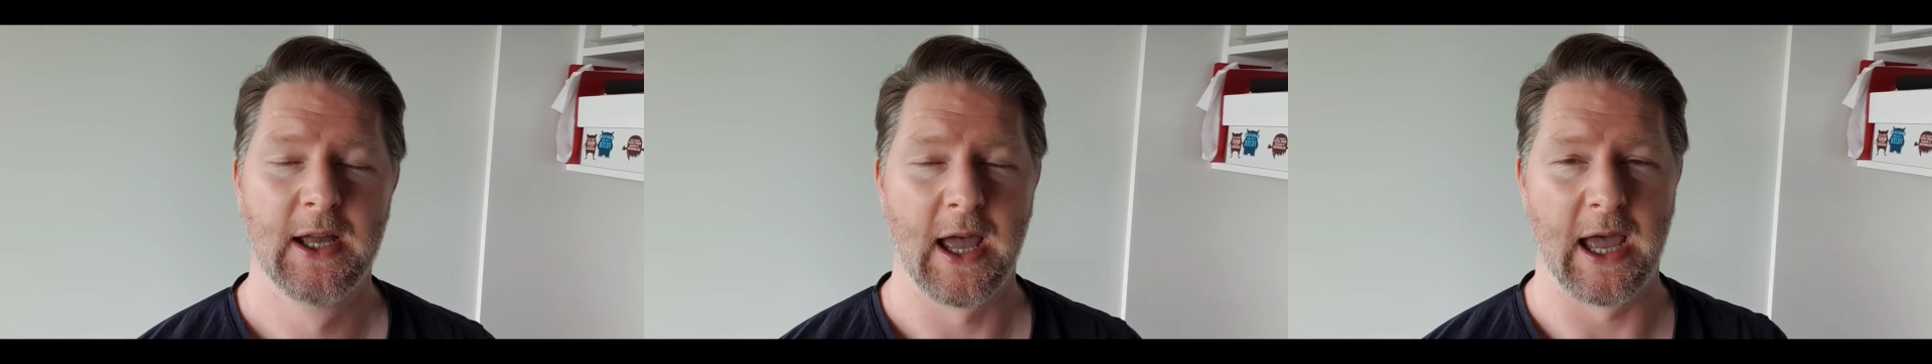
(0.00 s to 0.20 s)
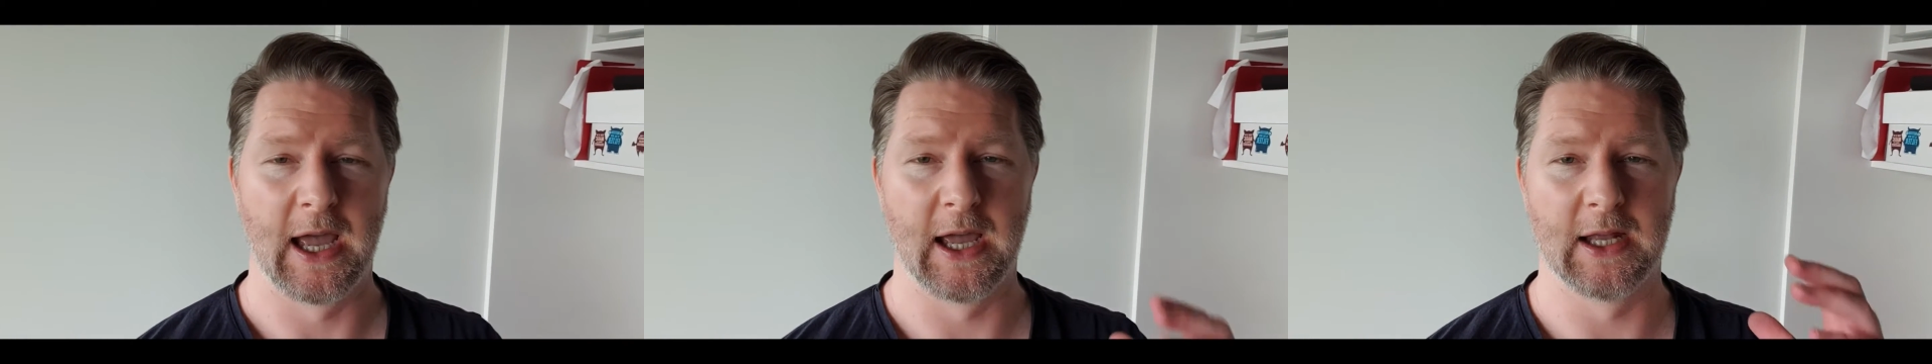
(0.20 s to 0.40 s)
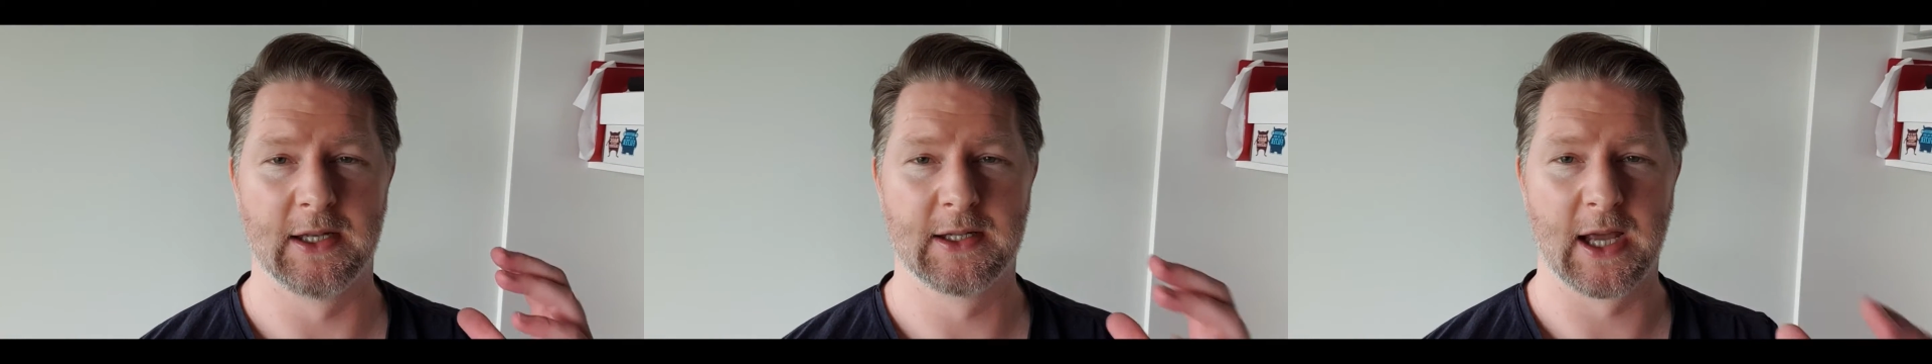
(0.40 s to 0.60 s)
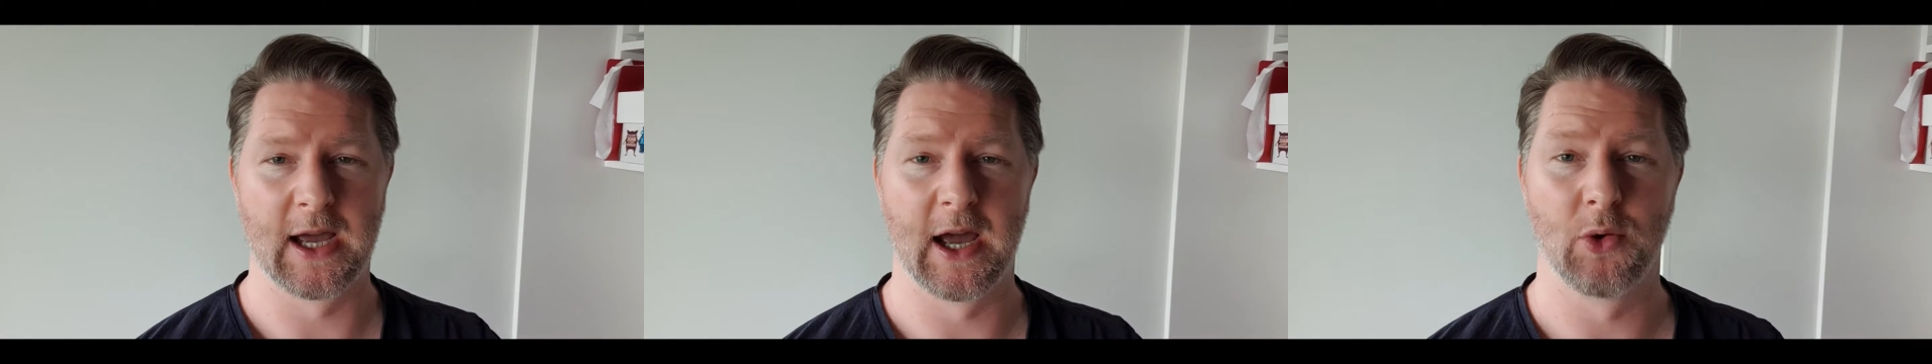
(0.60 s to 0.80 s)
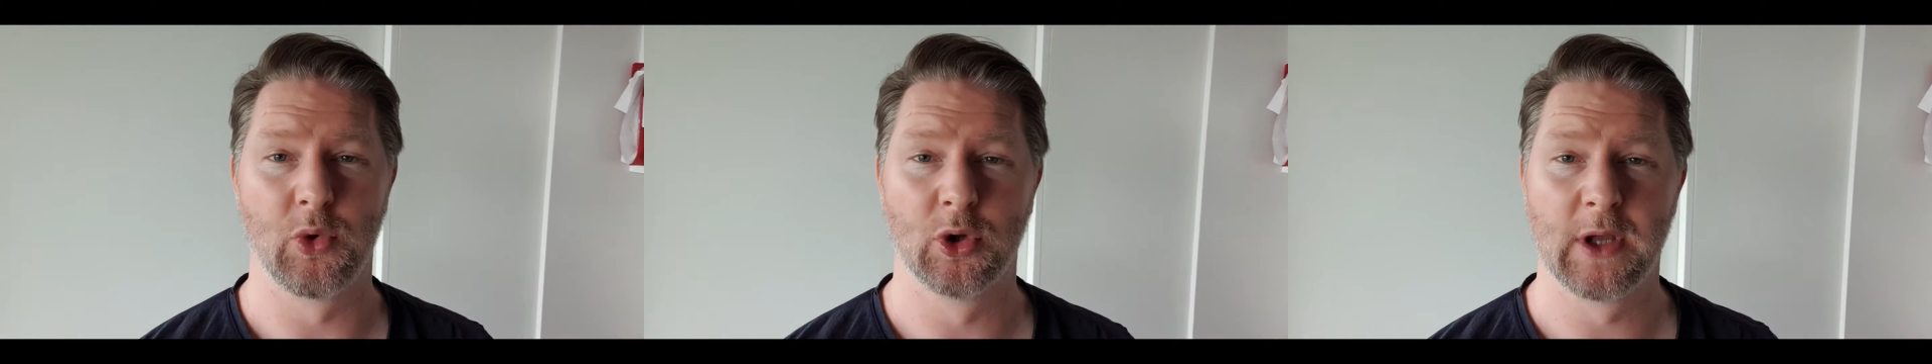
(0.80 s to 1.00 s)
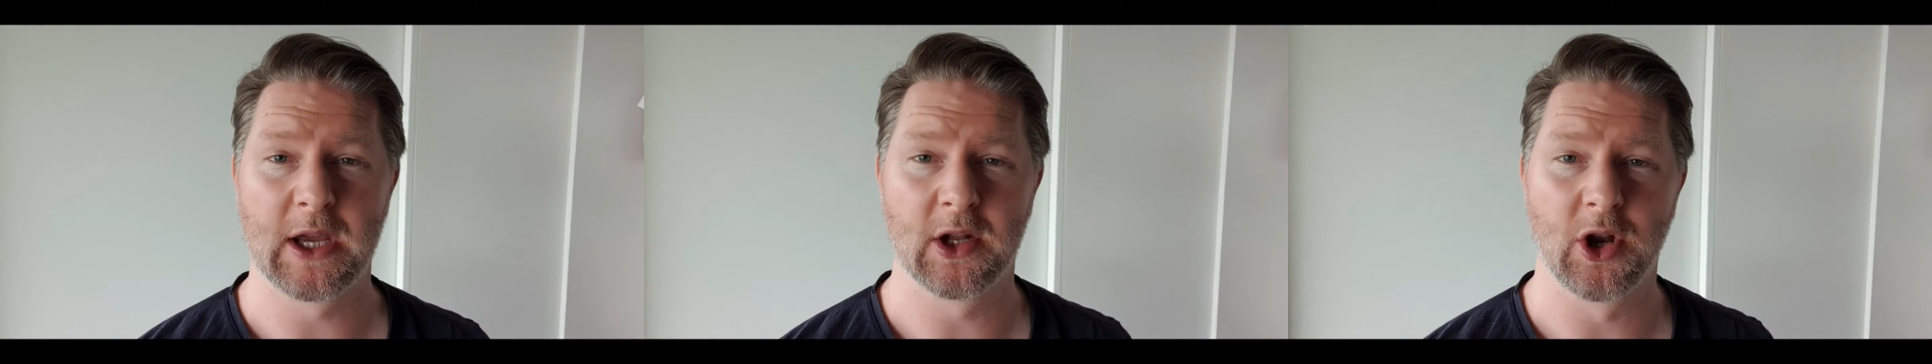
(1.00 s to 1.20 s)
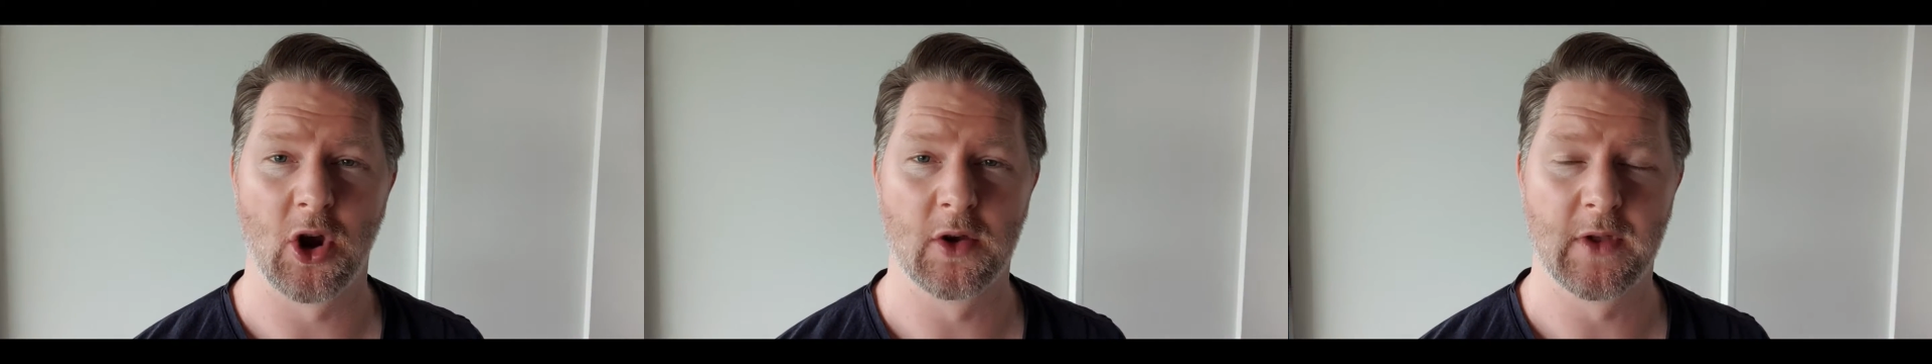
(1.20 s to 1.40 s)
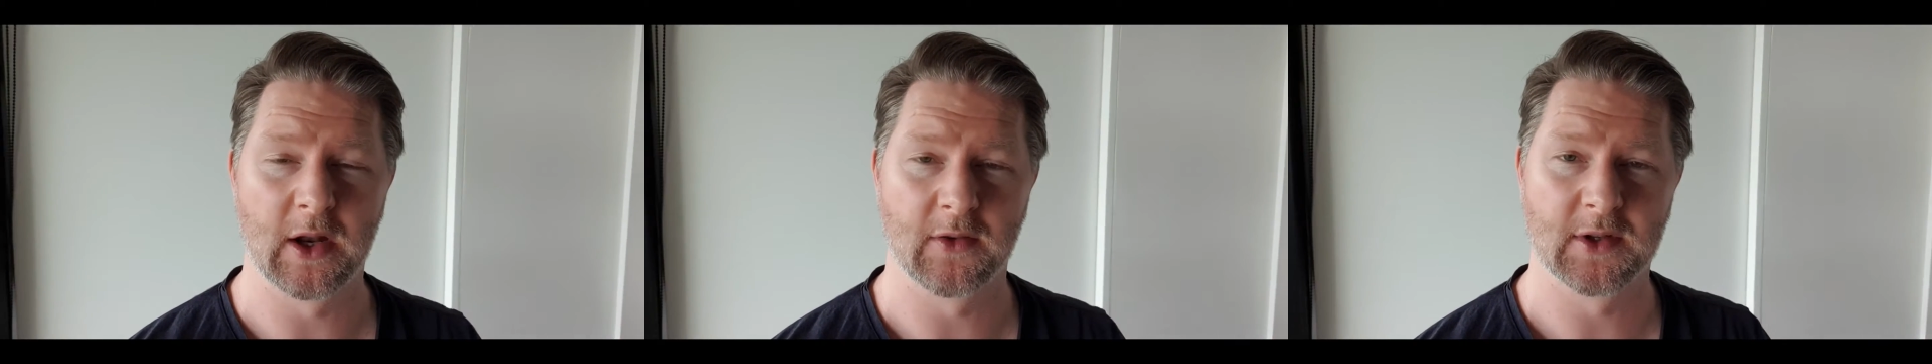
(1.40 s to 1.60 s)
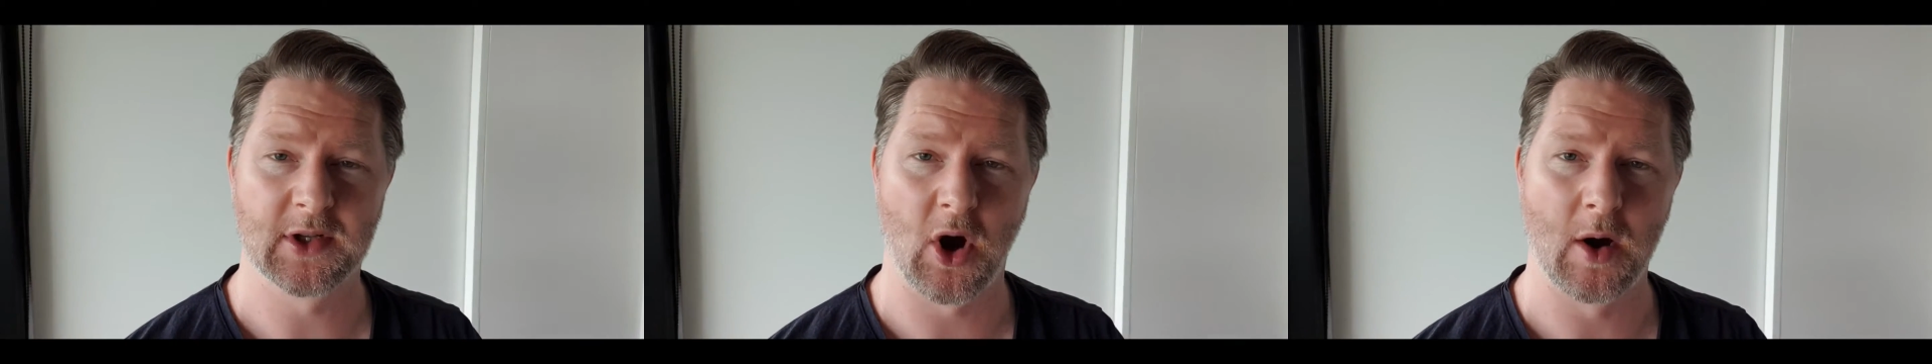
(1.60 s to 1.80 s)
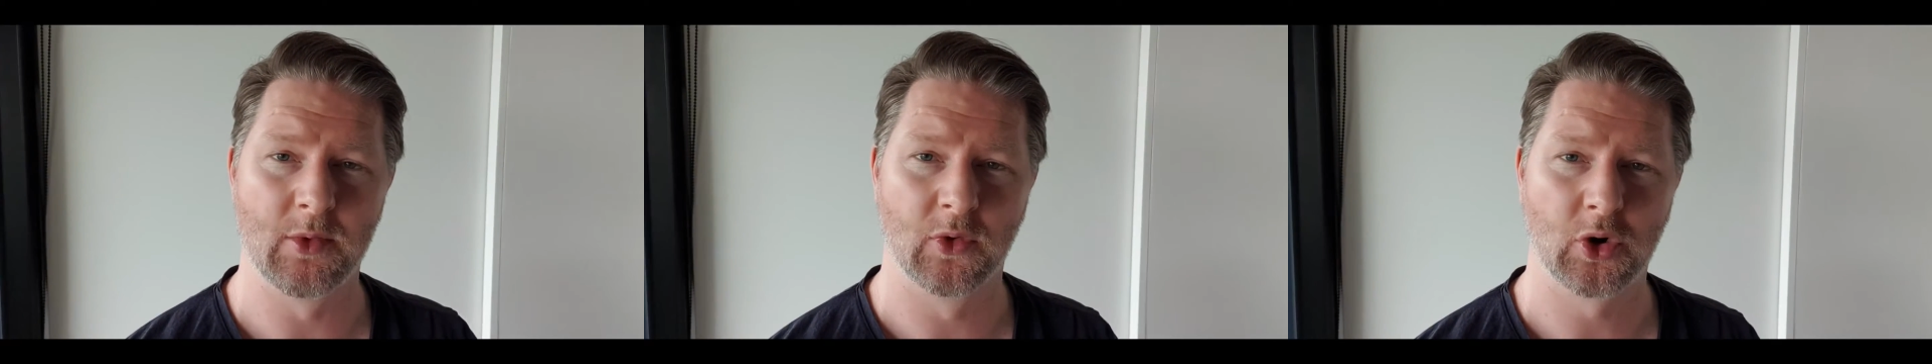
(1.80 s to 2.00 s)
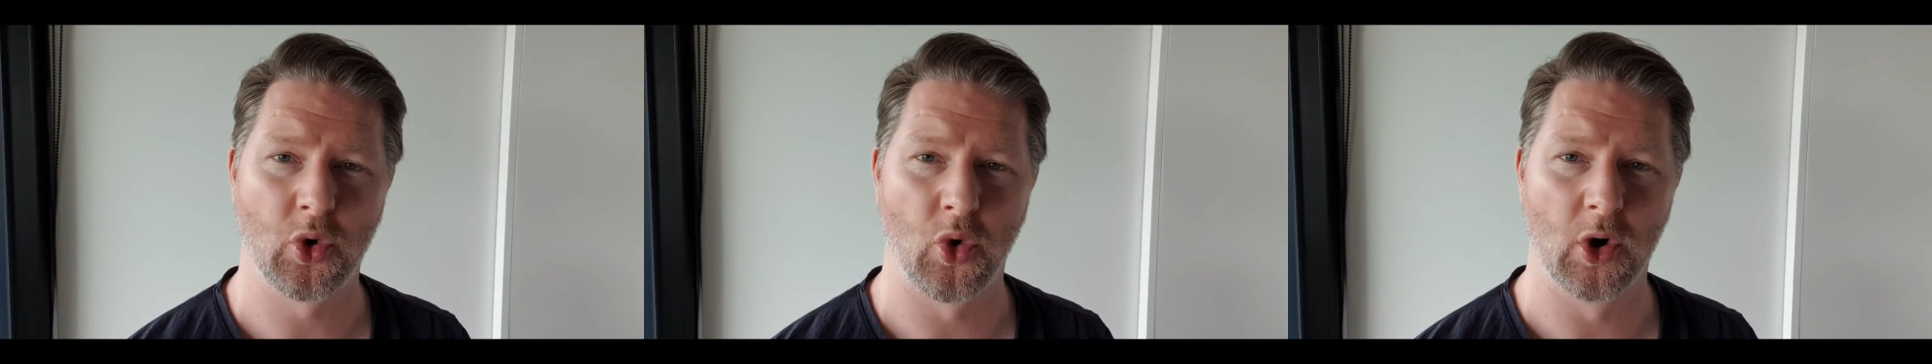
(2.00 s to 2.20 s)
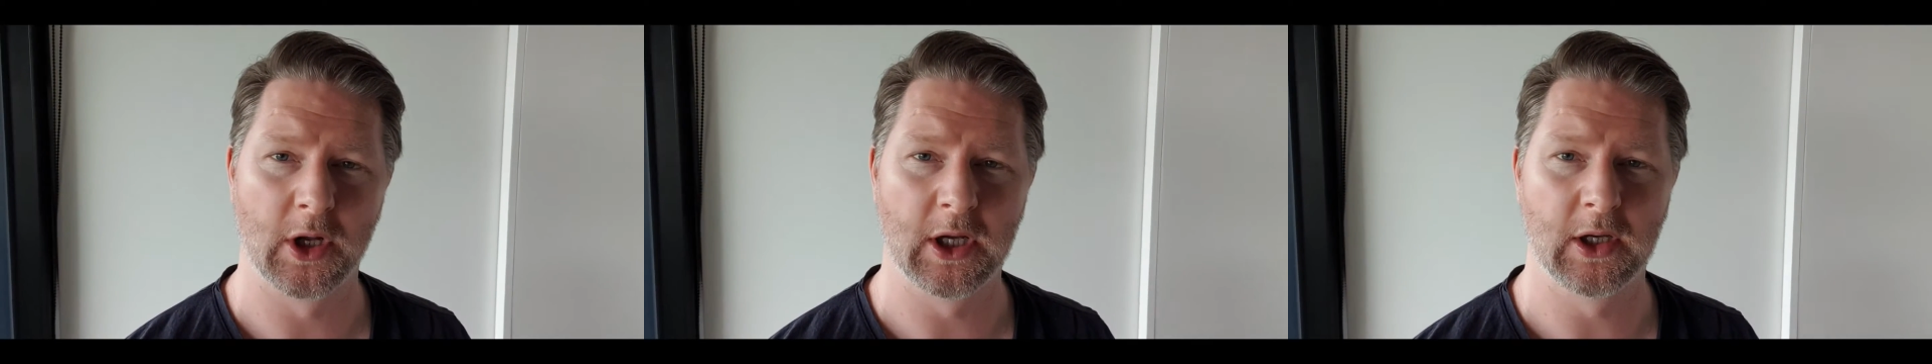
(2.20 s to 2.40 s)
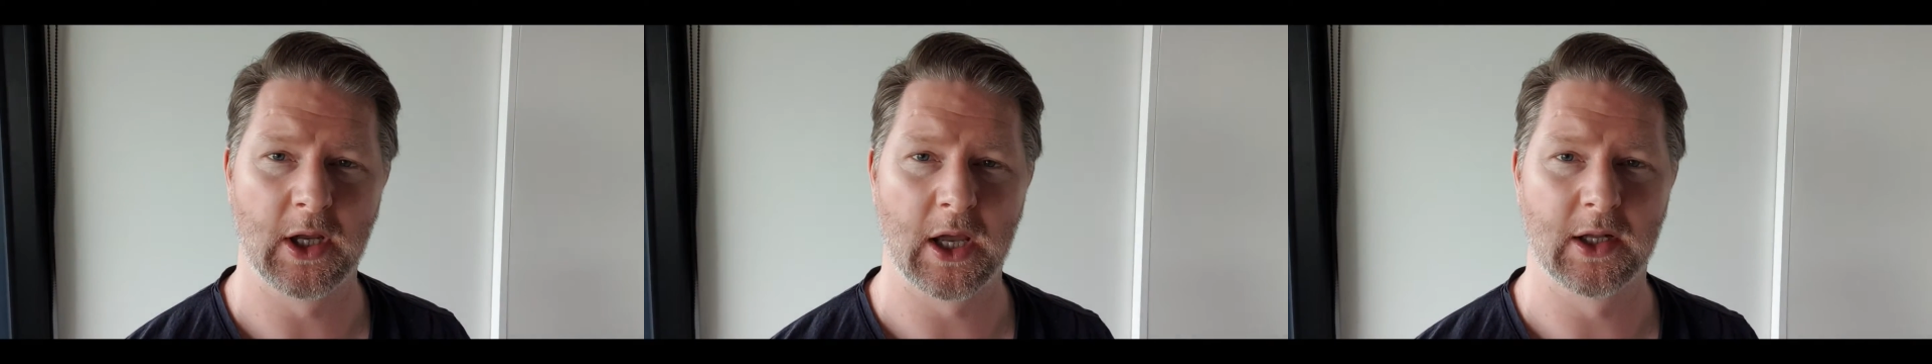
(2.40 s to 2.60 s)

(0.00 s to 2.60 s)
and uh, we'll let you know that at the time of recording,